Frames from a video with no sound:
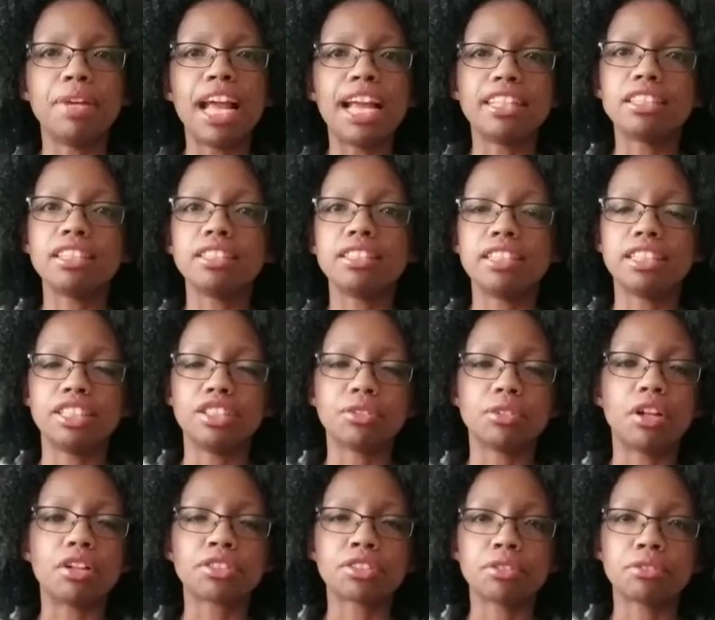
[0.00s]
and
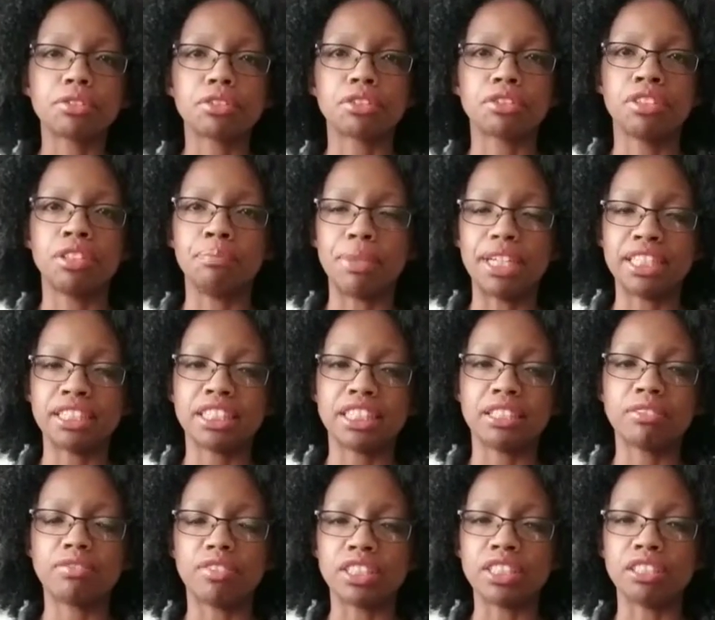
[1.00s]
you'll also learn the
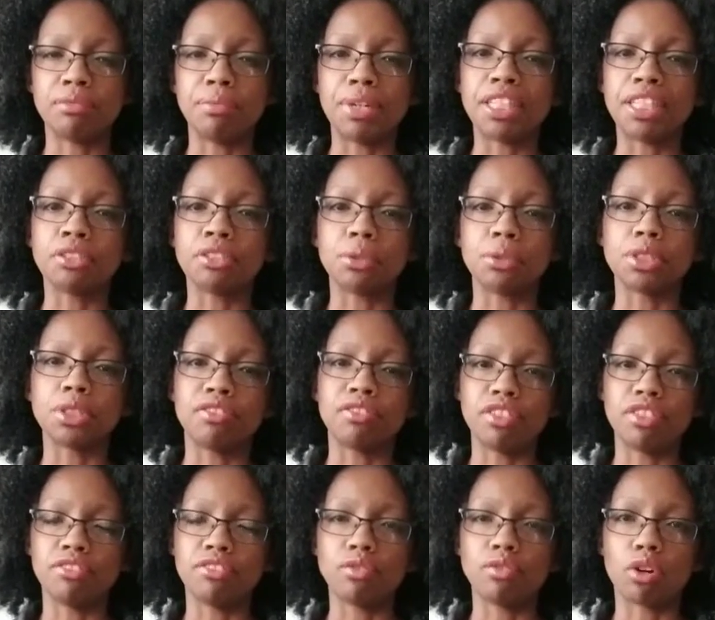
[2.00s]
basic fundamentals
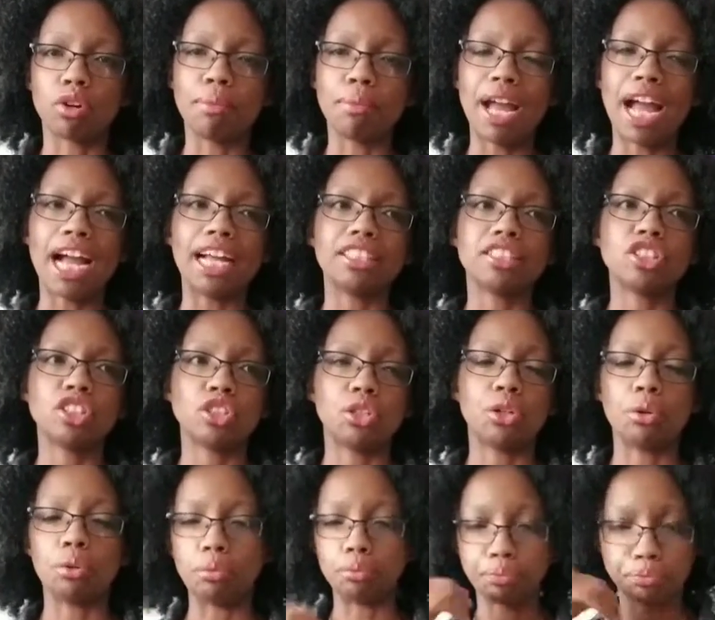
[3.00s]
of the format.
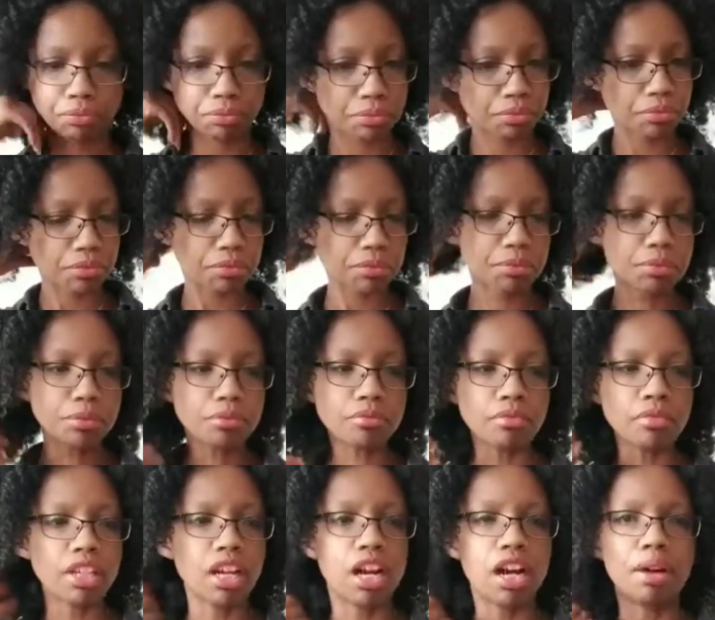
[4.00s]
So
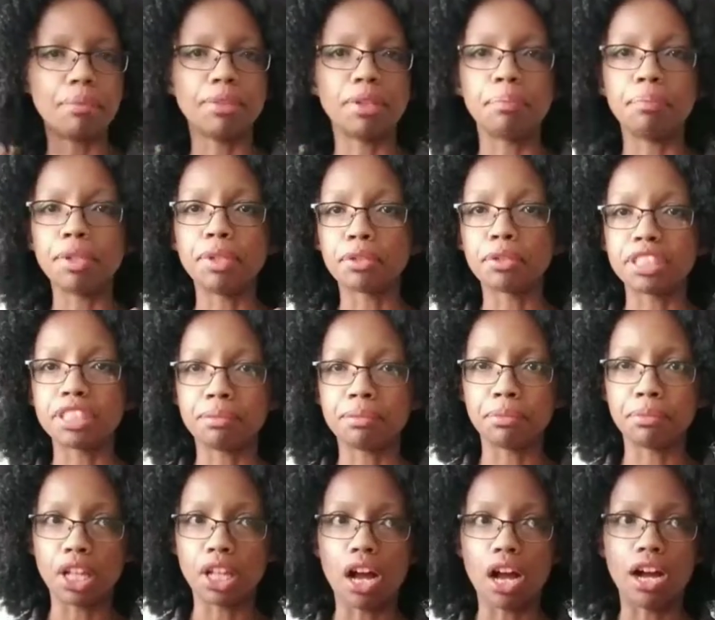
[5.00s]
the building
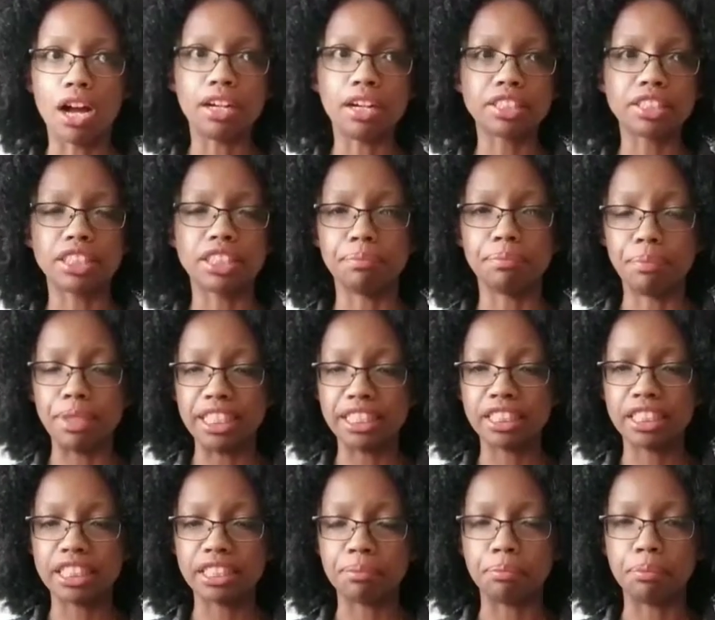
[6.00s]
blocks, the
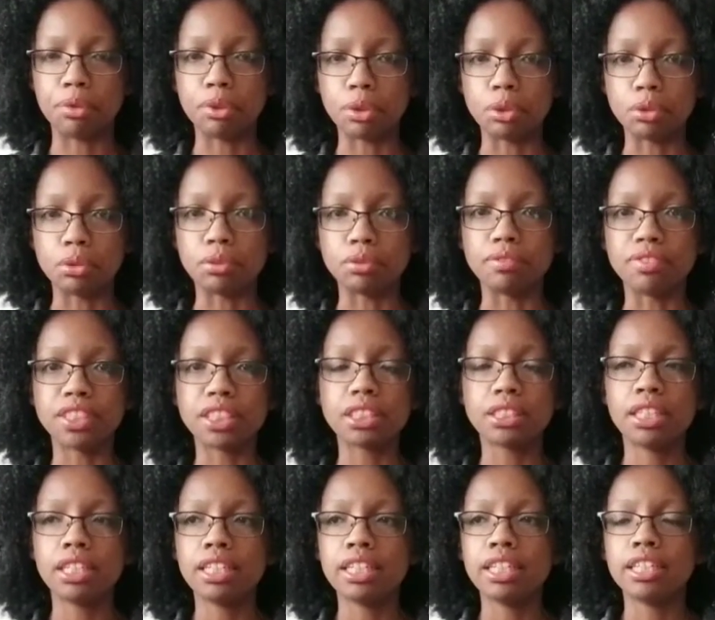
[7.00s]
basic
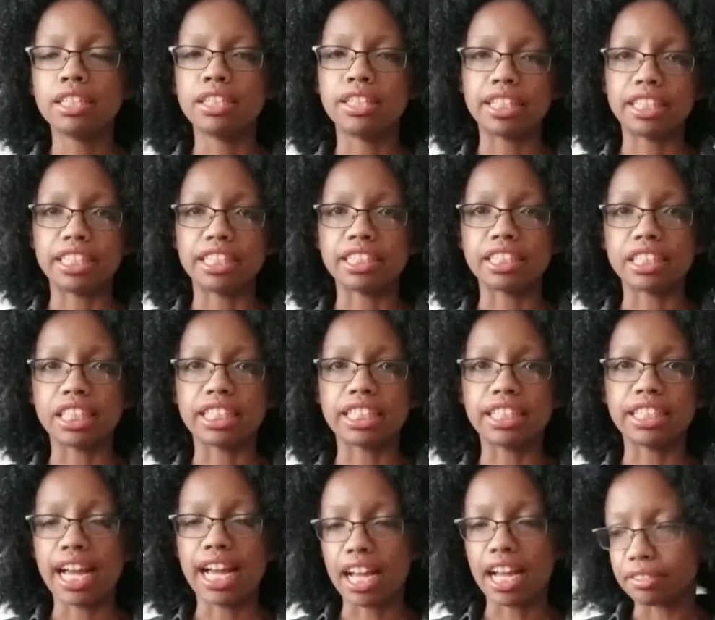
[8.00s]
moves, things
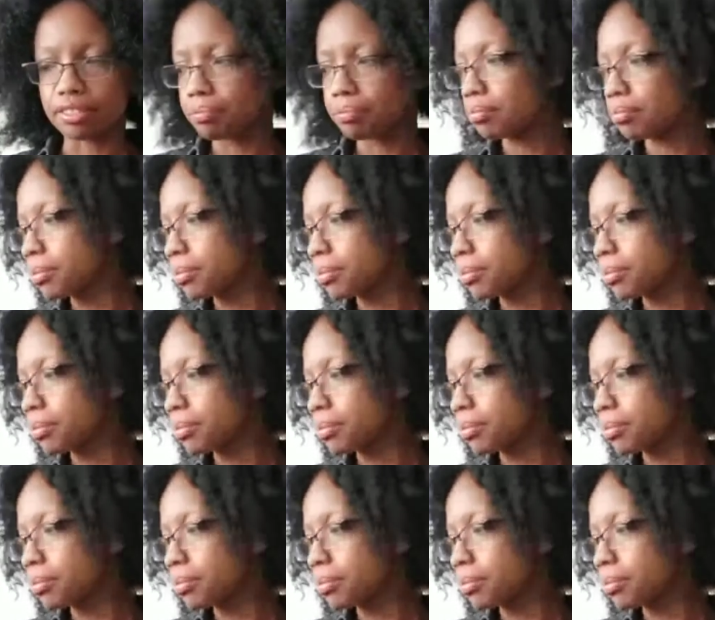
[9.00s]
like that.